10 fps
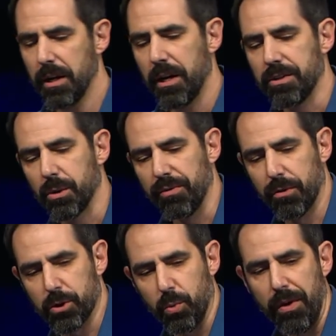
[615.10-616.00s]
And so in
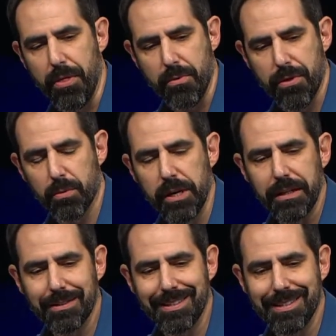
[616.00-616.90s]
verse 1 through 3,
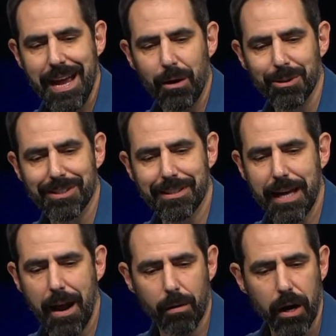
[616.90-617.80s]
it says, Now
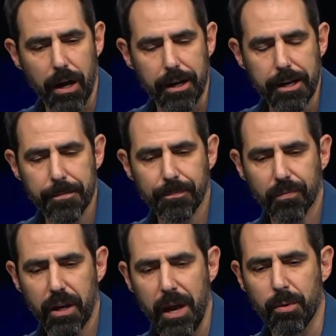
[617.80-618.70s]
Sarai,
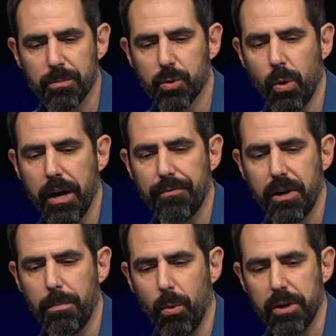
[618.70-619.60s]
Abram's wife,
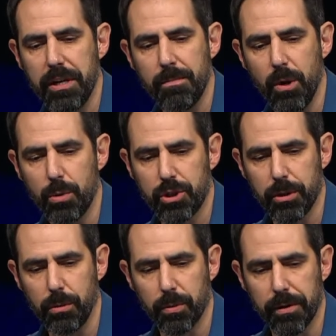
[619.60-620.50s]
had borne him no
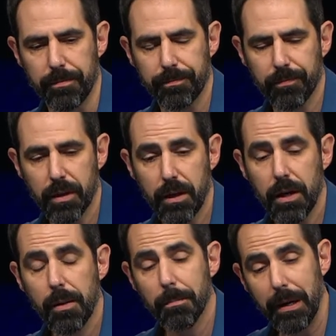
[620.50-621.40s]
children,
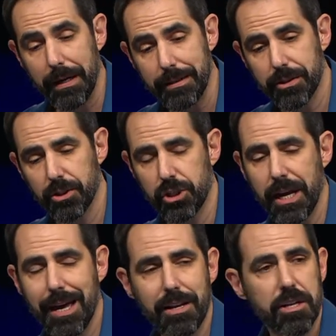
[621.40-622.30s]
but she
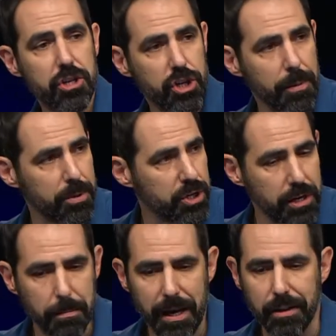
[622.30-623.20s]
had an
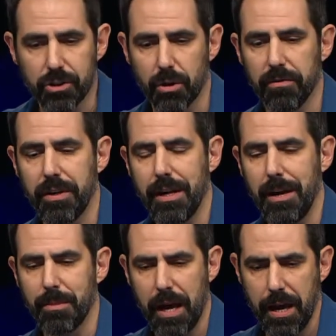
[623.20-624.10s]
Egyptian maidservant
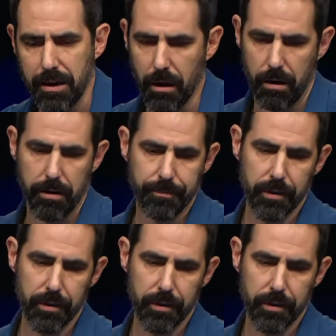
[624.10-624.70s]
named Hagar.